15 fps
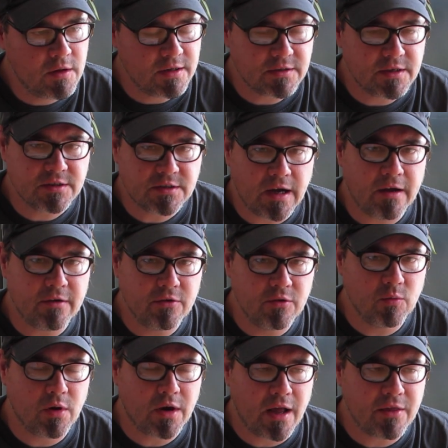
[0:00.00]
It's hotter
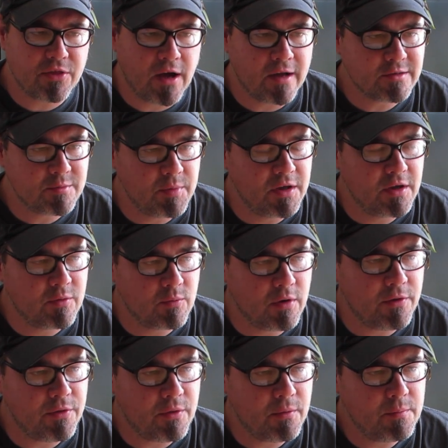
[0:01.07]
than what I thought to begin
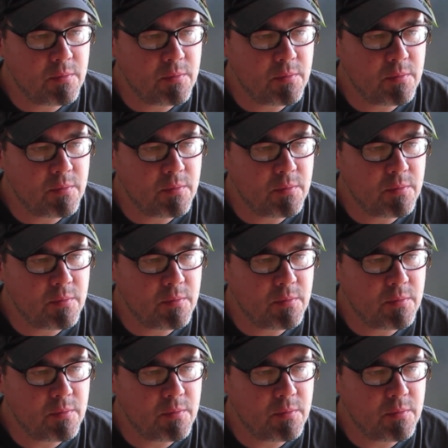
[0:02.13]
with.